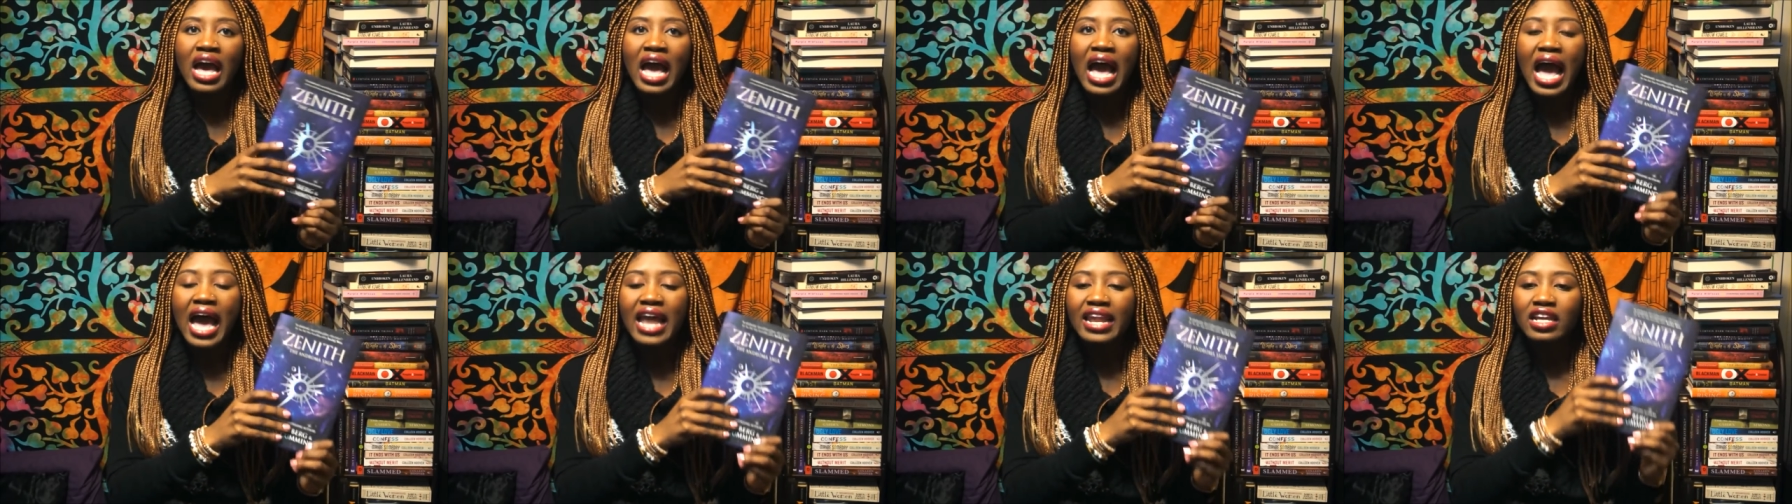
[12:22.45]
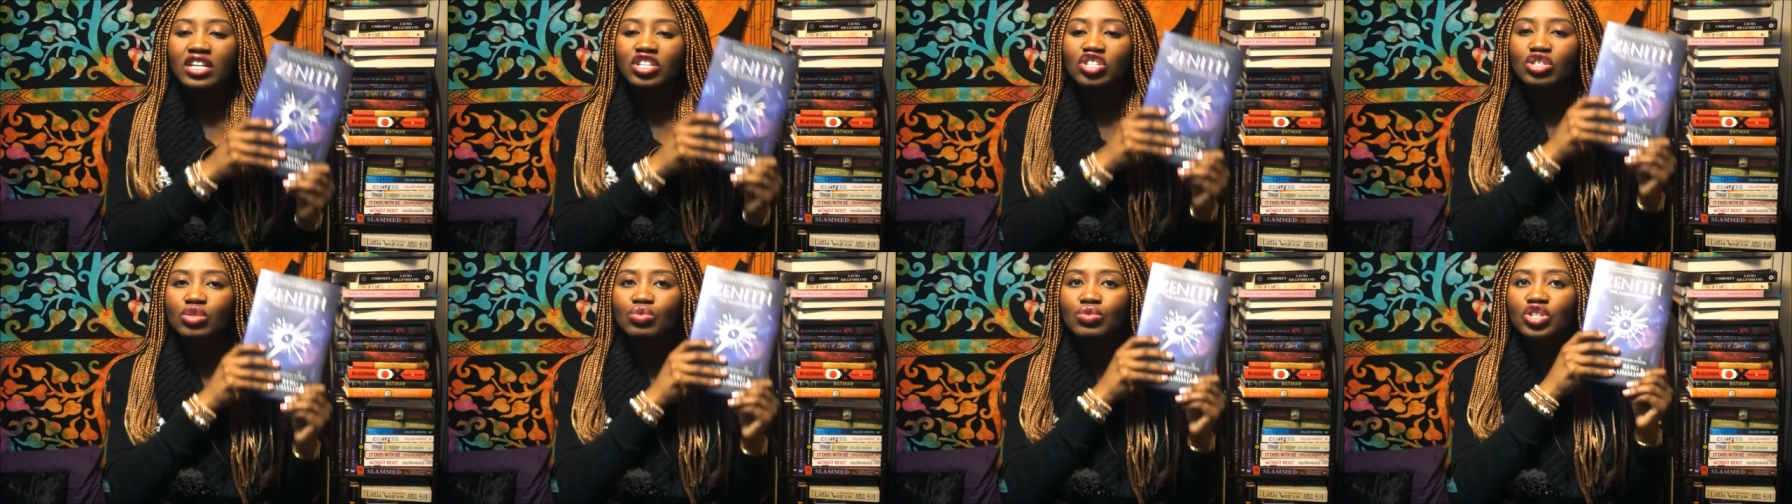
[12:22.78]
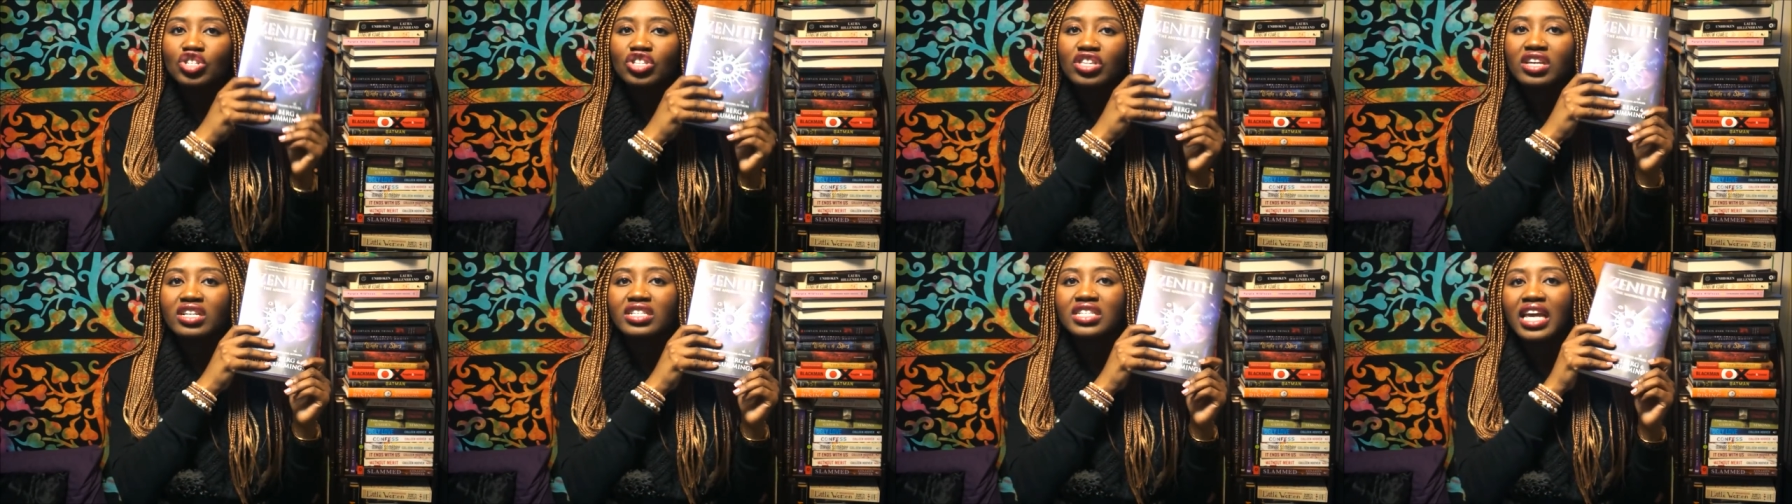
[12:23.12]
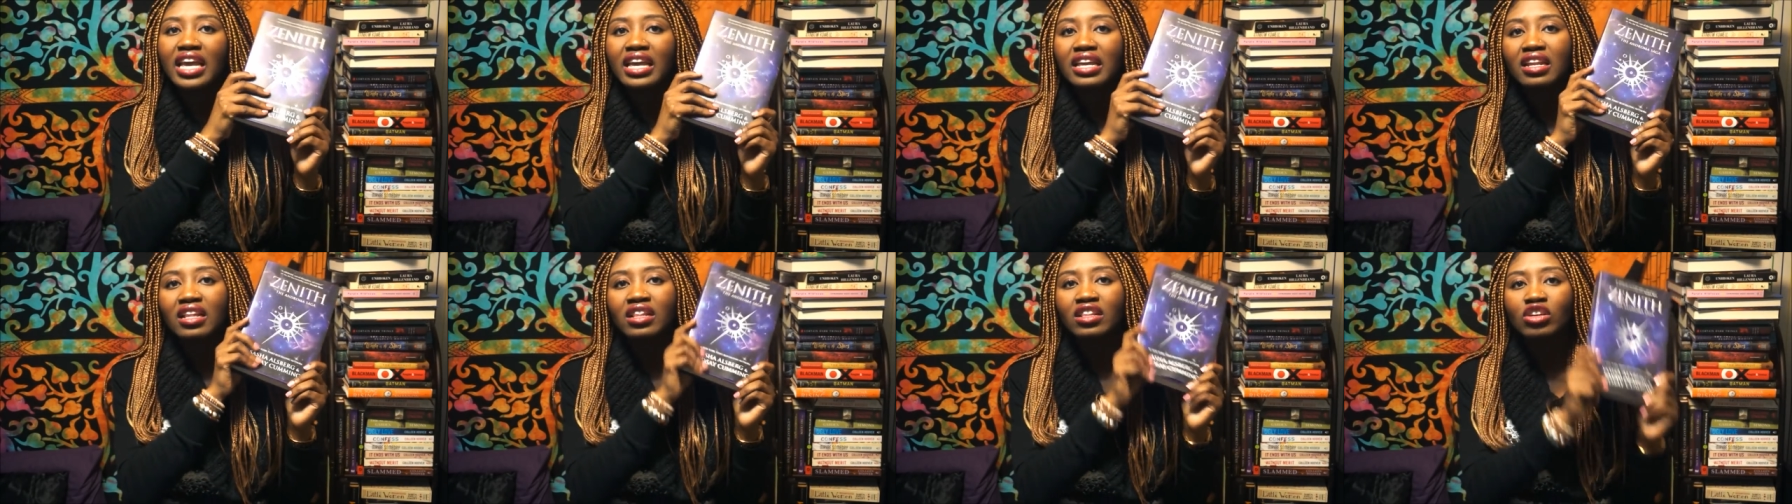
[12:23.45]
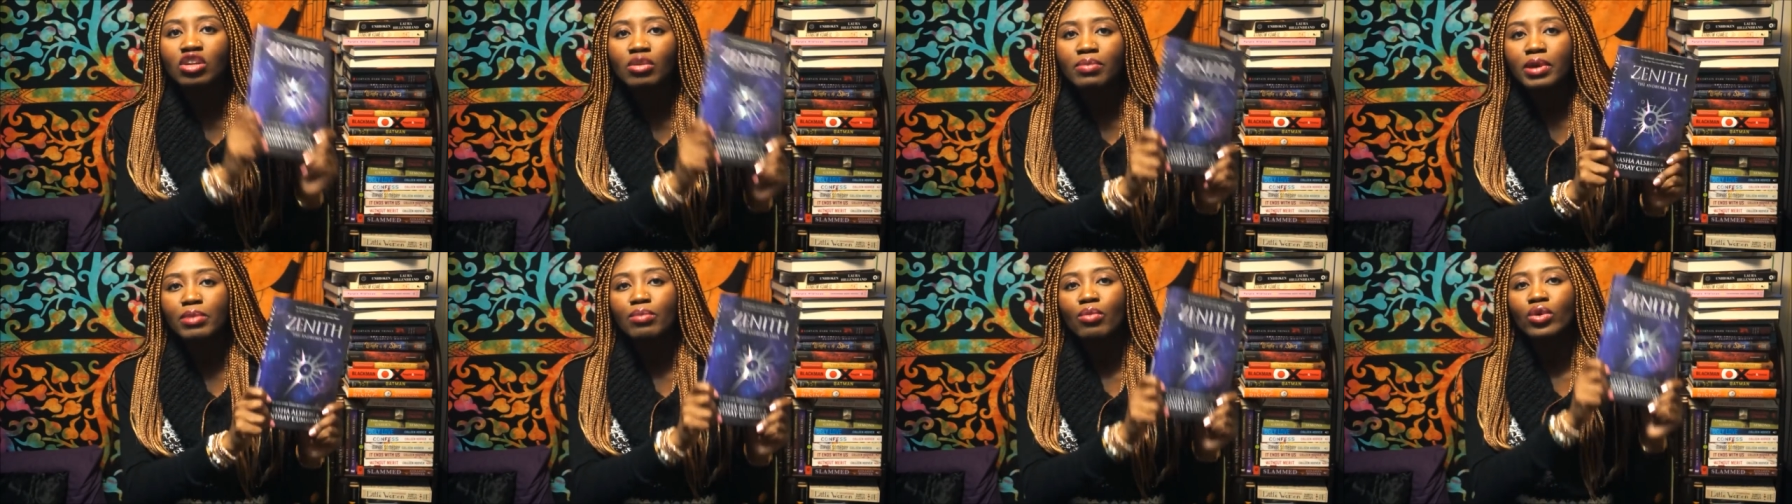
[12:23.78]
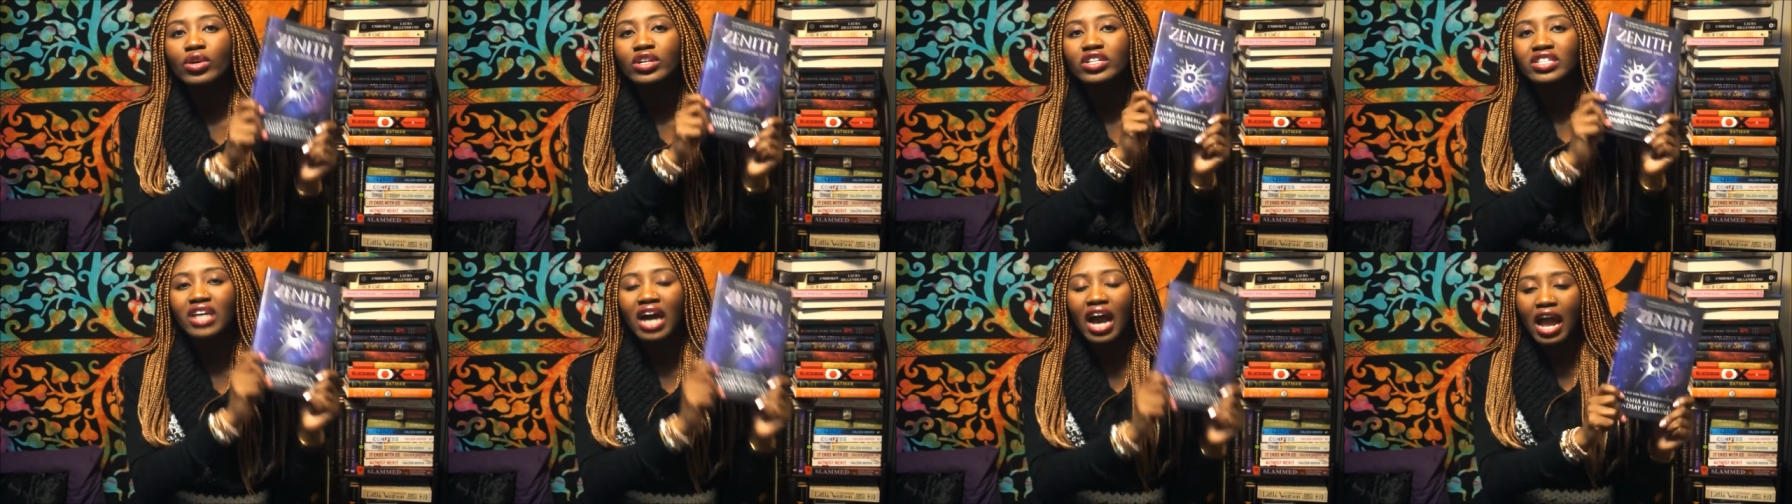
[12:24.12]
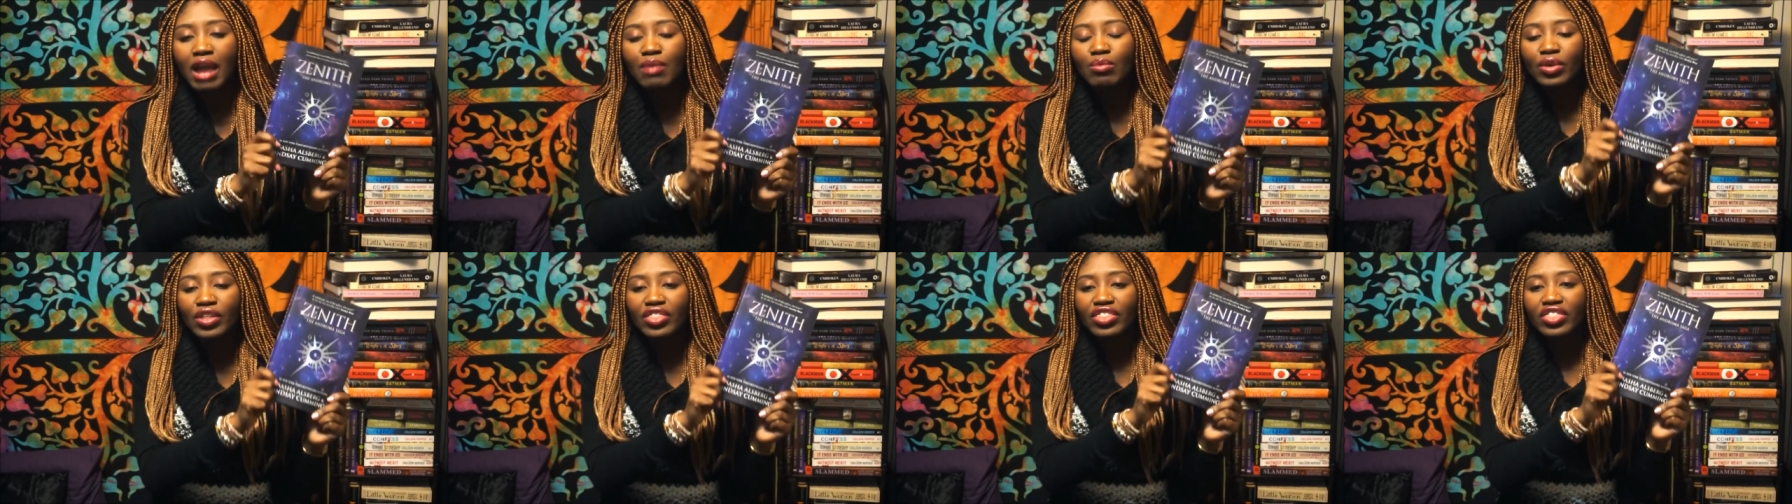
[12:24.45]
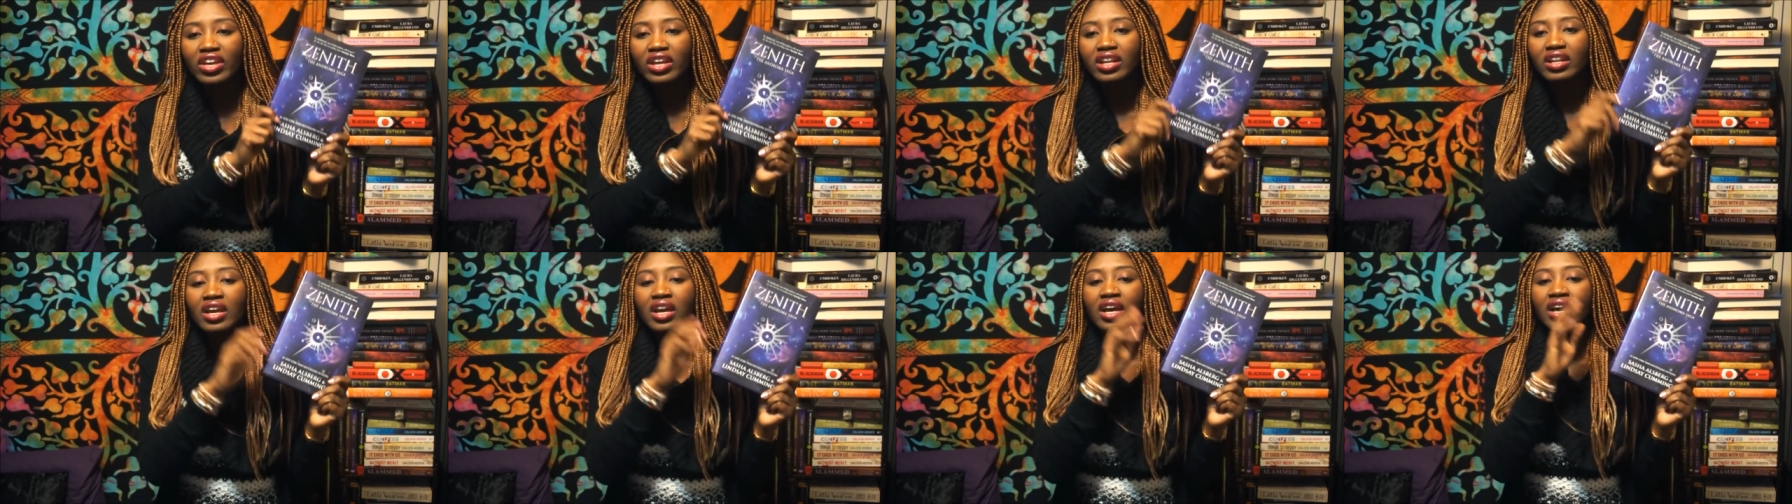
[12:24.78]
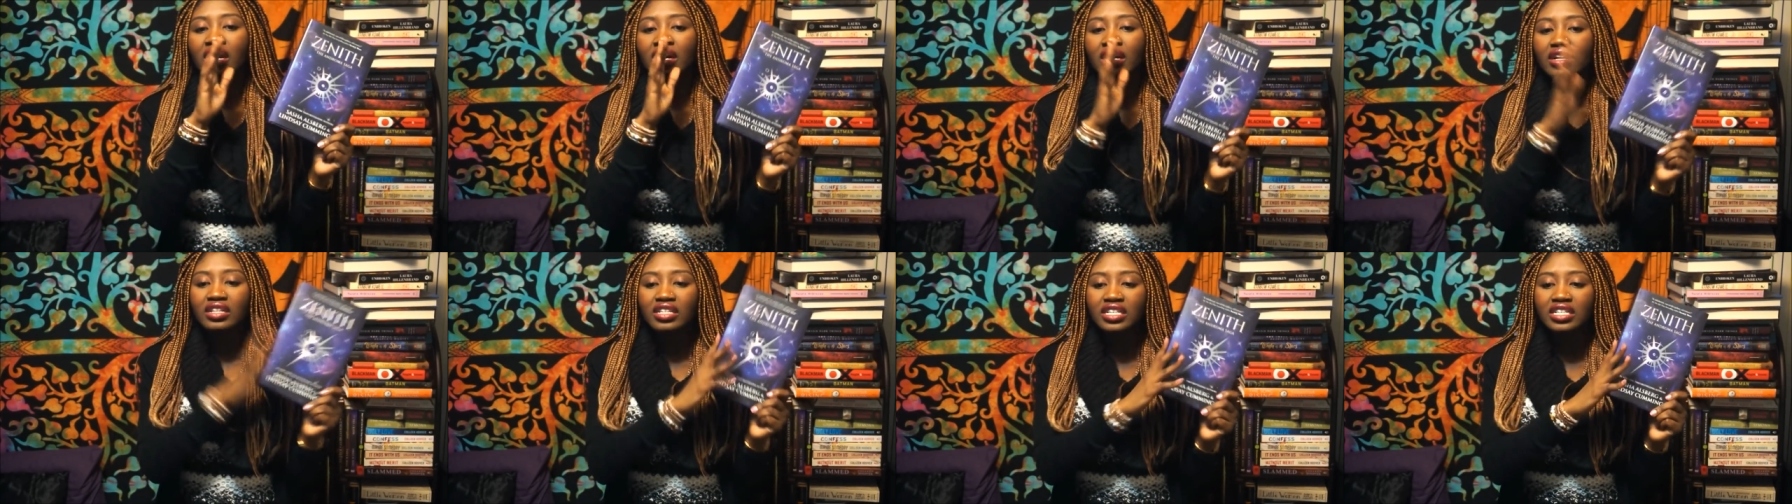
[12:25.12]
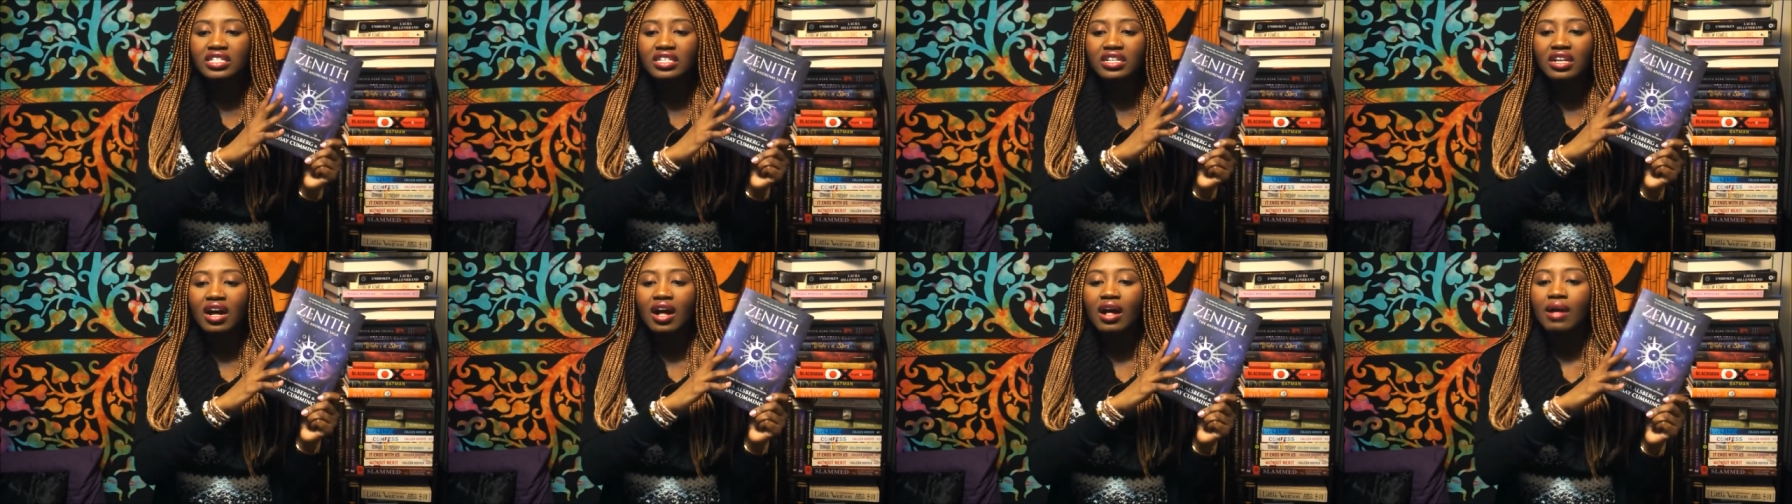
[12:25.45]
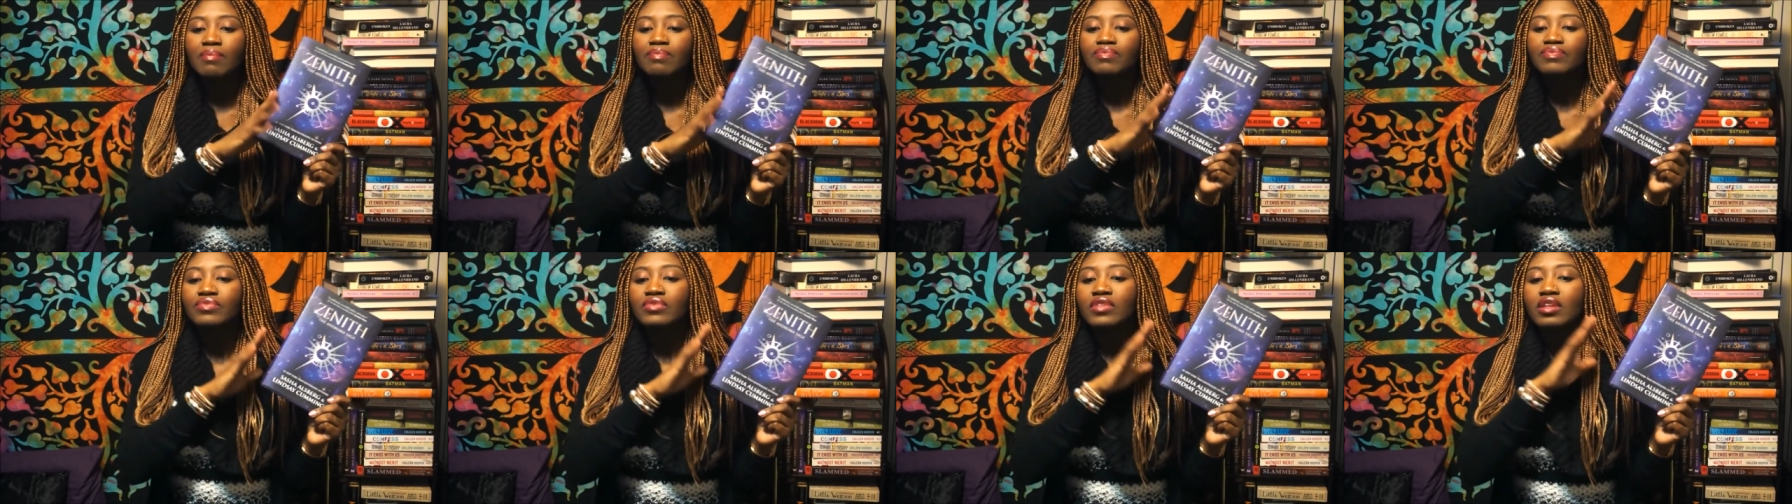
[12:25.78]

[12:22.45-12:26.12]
And I just wish they had taken a little bit more time with it, cleaned it up,